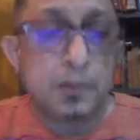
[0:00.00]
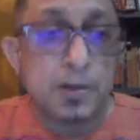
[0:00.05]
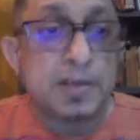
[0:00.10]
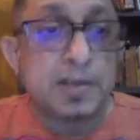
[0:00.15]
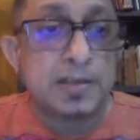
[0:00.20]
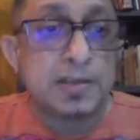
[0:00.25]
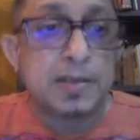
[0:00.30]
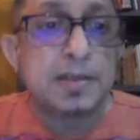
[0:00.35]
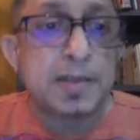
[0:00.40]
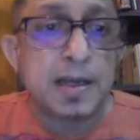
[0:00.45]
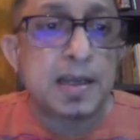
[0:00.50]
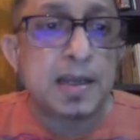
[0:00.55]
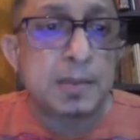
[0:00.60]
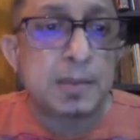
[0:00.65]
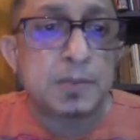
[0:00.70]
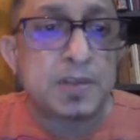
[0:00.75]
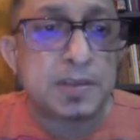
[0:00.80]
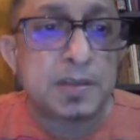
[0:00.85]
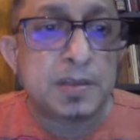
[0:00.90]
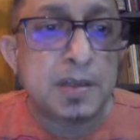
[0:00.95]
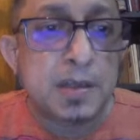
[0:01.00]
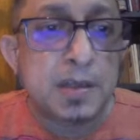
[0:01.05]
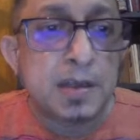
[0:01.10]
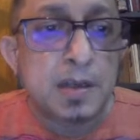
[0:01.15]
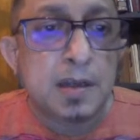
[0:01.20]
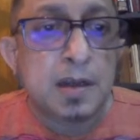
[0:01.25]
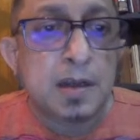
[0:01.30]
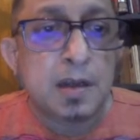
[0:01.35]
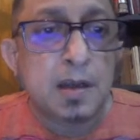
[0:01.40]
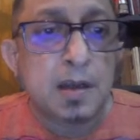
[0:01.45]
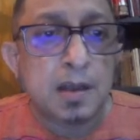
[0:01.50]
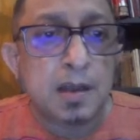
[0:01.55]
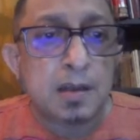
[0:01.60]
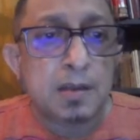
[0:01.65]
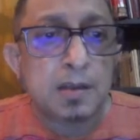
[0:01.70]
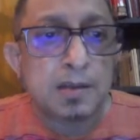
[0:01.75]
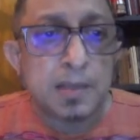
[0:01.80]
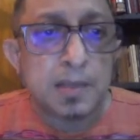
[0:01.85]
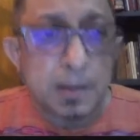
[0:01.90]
recent times. I can